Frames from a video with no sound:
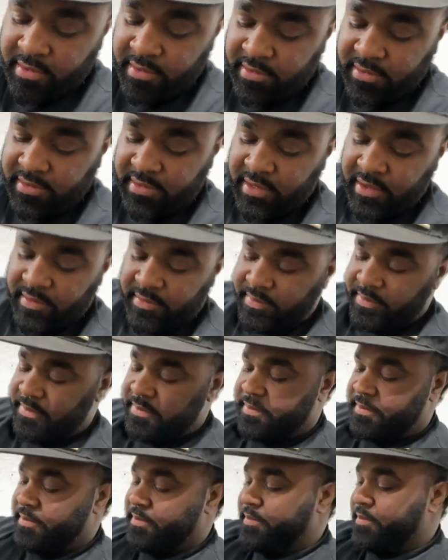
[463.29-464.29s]
So,
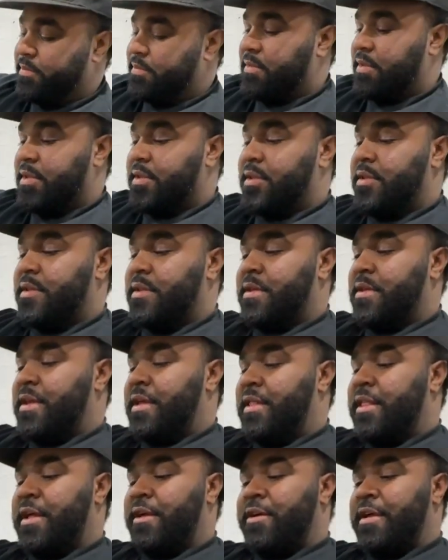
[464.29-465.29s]
I
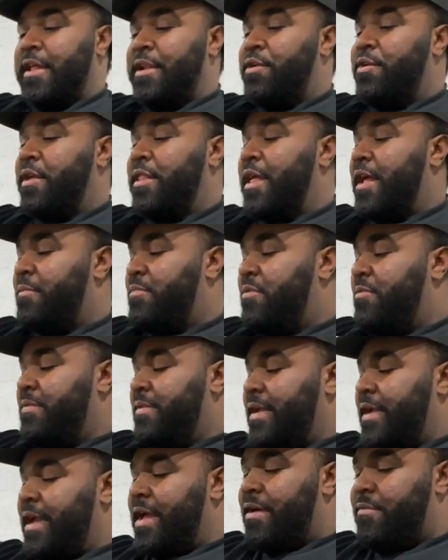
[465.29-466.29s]
know a lot of people
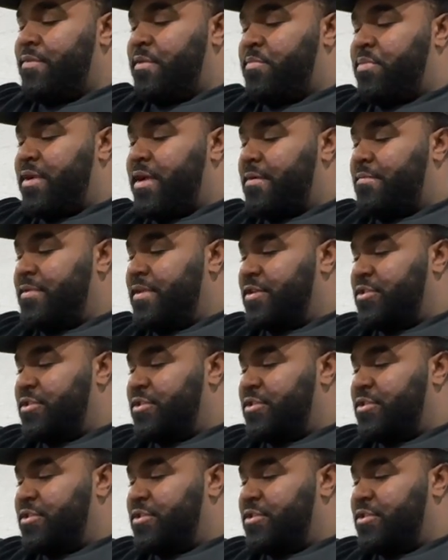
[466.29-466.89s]
are like, I would probably